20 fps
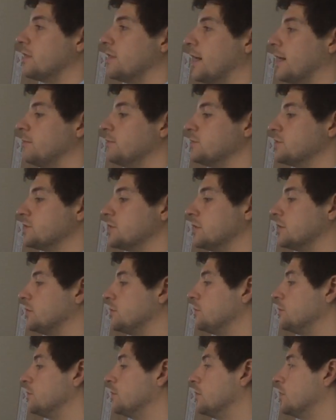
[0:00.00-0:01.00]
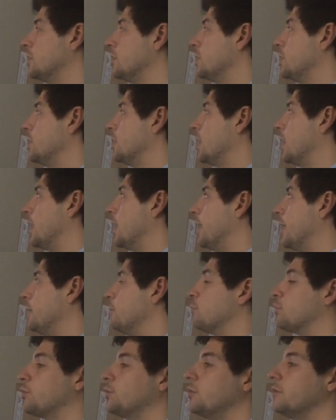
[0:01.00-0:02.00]
with them to
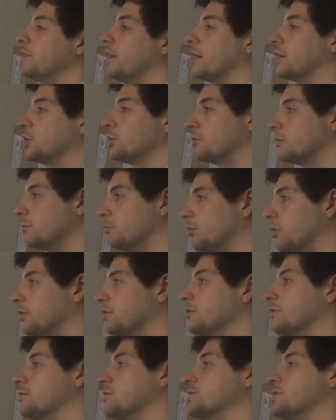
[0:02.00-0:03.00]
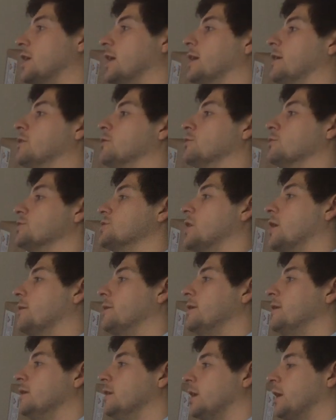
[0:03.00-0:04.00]
improve our current products and also
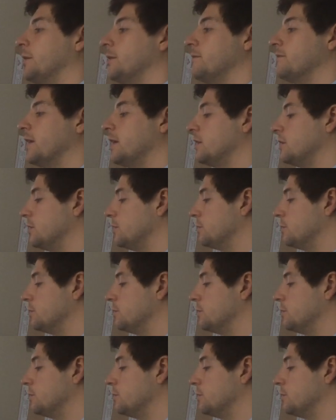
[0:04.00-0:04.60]
invent